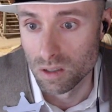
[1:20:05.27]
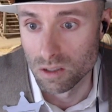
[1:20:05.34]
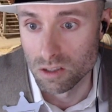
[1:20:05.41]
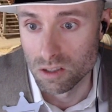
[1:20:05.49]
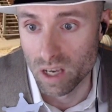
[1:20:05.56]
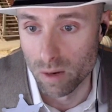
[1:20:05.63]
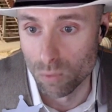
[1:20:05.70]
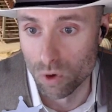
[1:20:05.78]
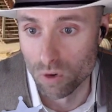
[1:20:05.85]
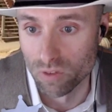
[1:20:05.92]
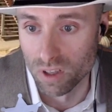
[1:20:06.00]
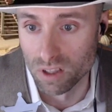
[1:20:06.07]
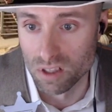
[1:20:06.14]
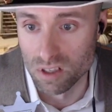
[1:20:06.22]
I'm going to move
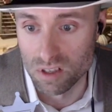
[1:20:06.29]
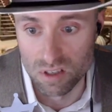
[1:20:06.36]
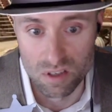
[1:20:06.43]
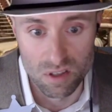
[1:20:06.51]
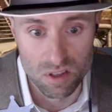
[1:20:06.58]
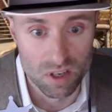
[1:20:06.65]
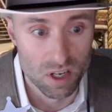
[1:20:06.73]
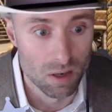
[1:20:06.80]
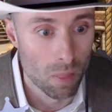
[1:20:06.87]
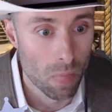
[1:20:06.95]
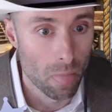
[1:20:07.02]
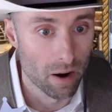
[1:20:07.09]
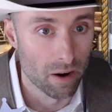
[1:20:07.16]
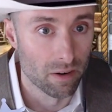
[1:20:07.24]
you a distance there.
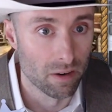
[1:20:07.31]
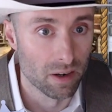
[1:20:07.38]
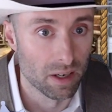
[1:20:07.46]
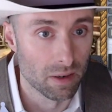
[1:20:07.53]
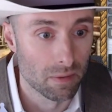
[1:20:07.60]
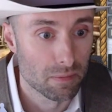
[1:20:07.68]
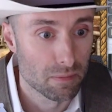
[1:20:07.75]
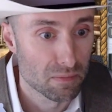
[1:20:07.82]
All right.